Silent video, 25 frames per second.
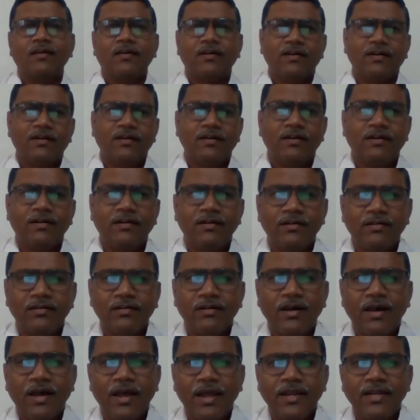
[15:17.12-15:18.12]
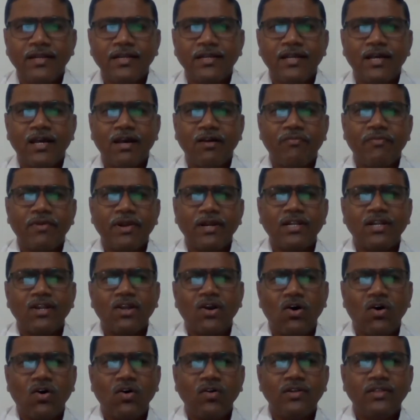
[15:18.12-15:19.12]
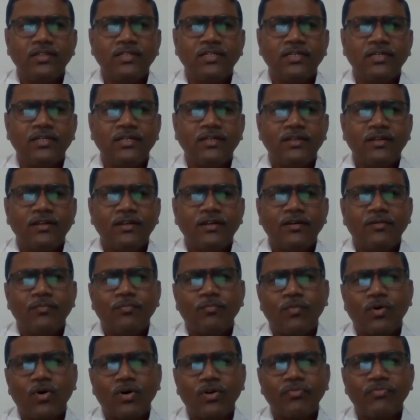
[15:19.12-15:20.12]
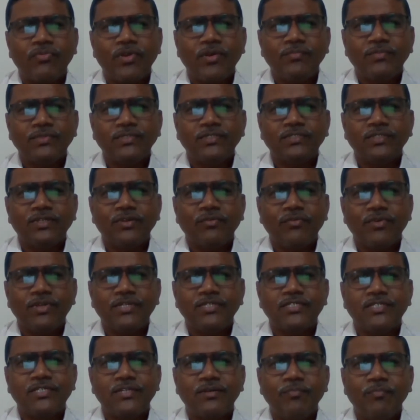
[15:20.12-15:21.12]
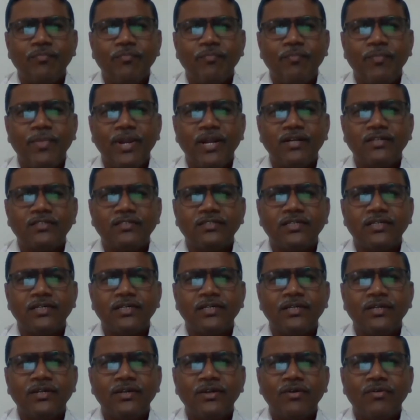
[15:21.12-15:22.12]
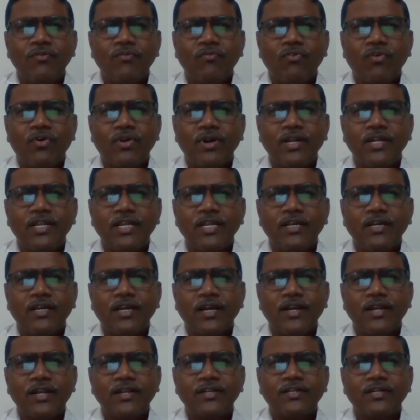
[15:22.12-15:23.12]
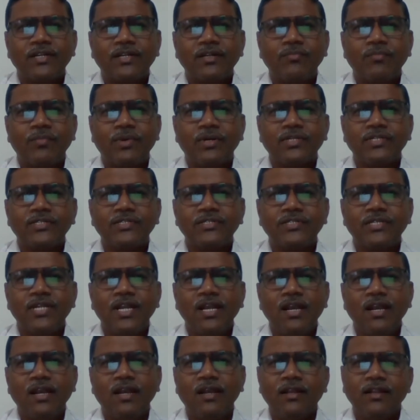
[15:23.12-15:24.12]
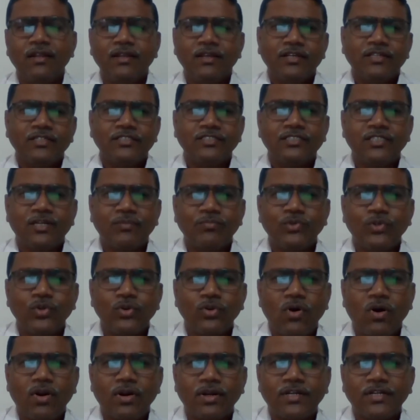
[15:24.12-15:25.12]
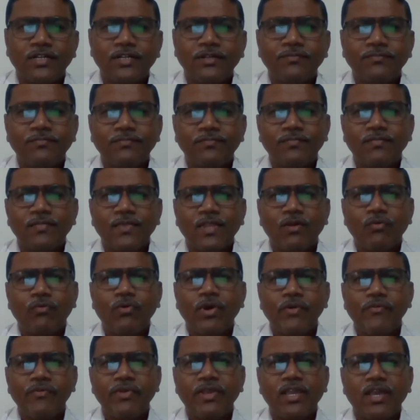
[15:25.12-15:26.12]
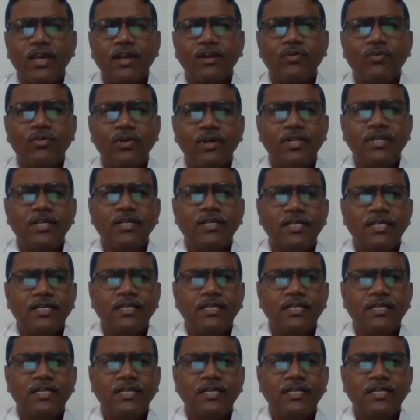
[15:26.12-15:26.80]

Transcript: and affect all the morphemes which meet the phonetic condition, but still some do not. Why we can only